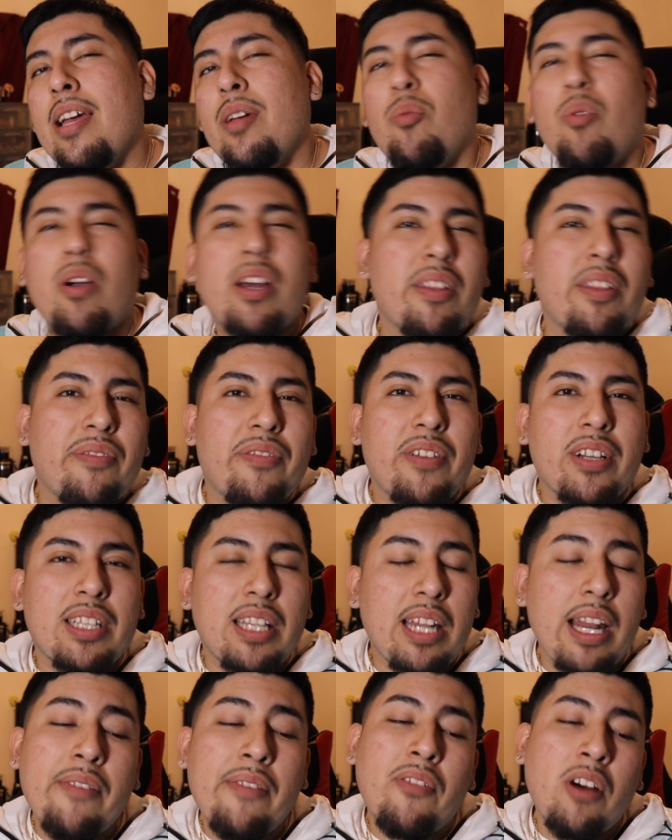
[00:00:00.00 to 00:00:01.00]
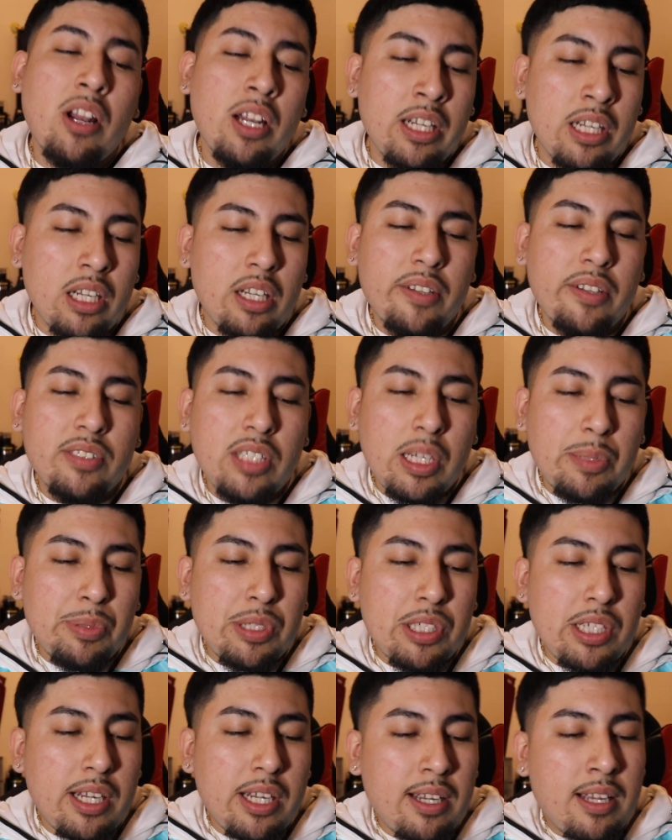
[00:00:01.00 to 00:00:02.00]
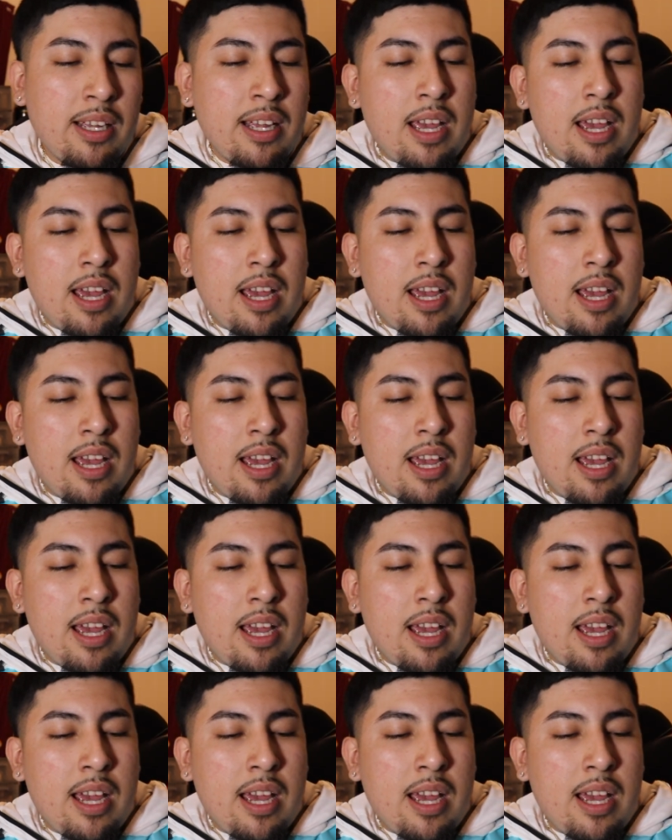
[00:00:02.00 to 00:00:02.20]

why the fuck did I fall in love type shit?